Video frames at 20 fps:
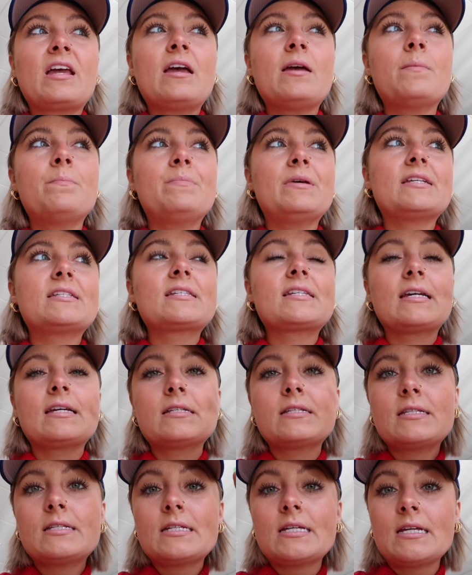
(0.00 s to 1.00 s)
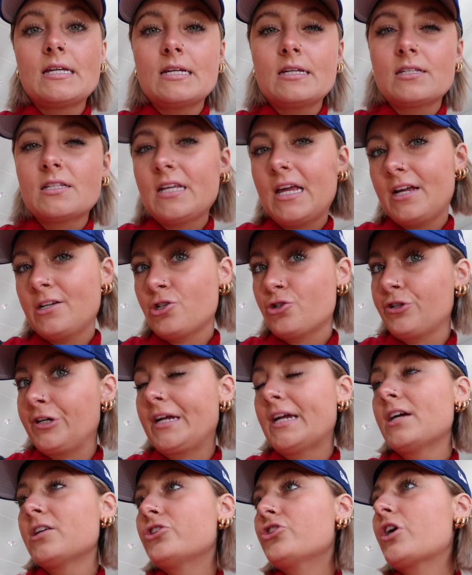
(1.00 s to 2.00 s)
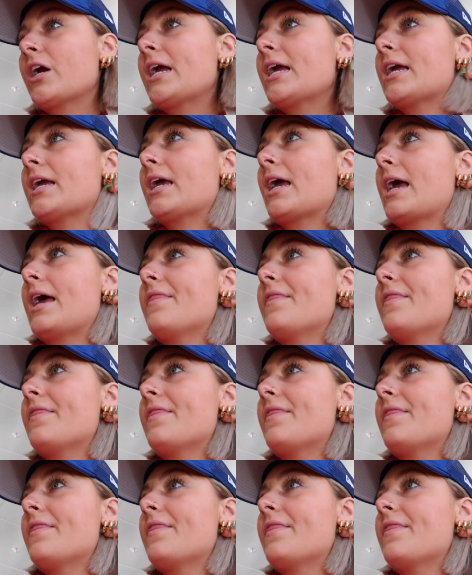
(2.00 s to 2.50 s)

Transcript: hibiscus tea sangria drink,